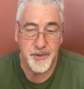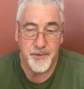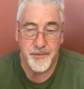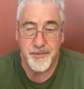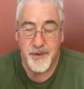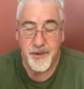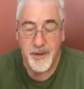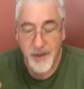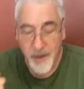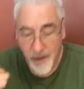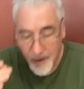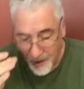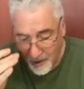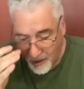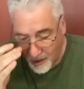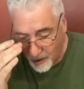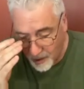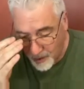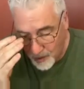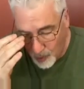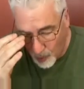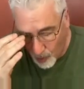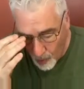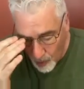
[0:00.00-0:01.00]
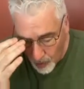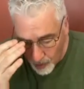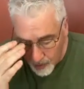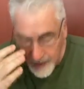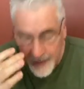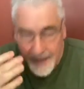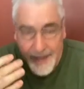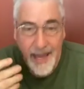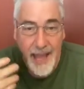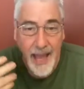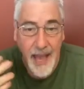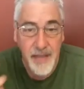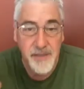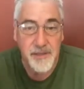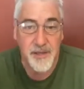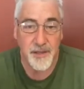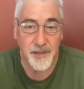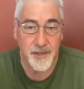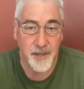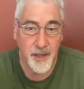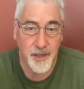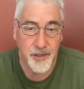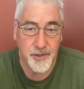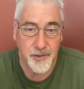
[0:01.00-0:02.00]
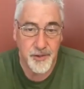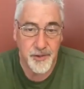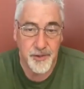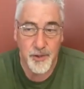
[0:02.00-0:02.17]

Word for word: of our calling as a teacher.